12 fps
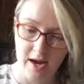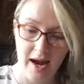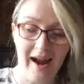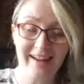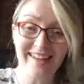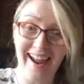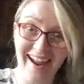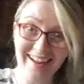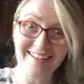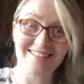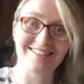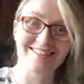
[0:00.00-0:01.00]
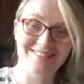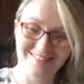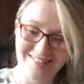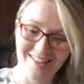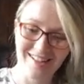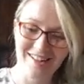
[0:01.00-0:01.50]
Again,
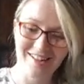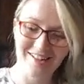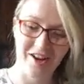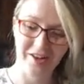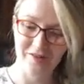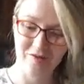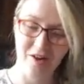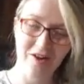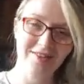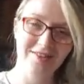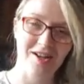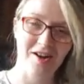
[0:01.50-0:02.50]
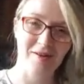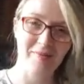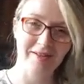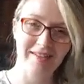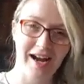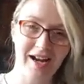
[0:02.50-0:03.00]
Knight of Wands, all
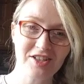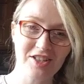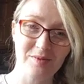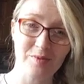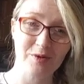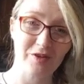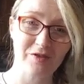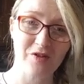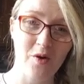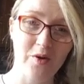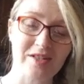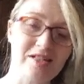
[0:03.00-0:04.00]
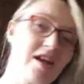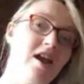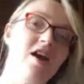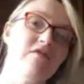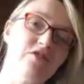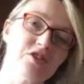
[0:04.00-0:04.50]
about the action and moving forward.
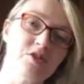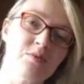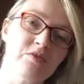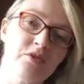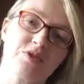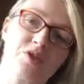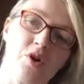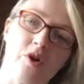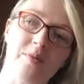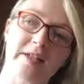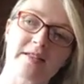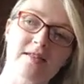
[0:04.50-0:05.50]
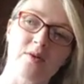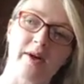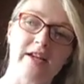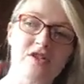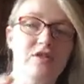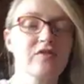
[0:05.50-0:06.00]
For some of you Scorpions though,
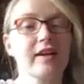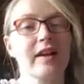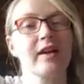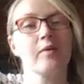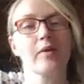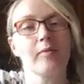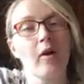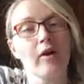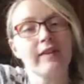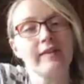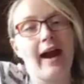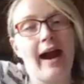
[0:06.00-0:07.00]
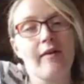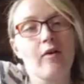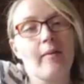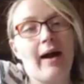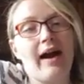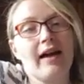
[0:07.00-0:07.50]
I do feel like we're pulling the arrow
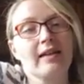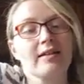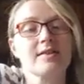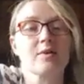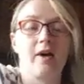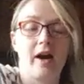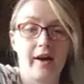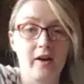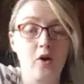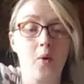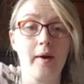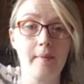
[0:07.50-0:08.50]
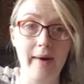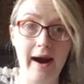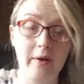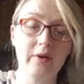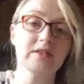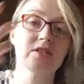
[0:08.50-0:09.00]
back, so we're kind of going
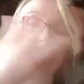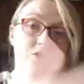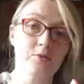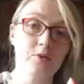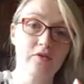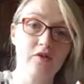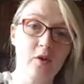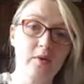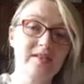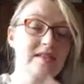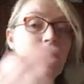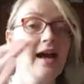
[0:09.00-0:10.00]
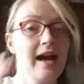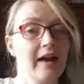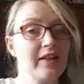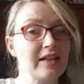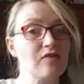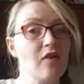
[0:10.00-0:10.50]
backwards to move forwards,
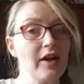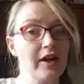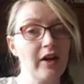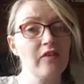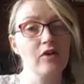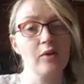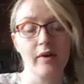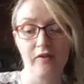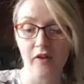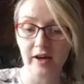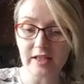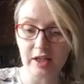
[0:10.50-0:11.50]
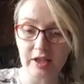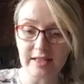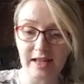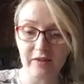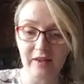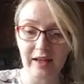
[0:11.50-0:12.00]
and that's fine. If you are finding
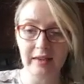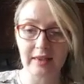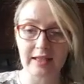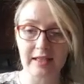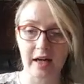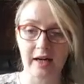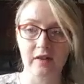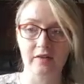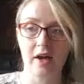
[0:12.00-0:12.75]
yourself in this kind of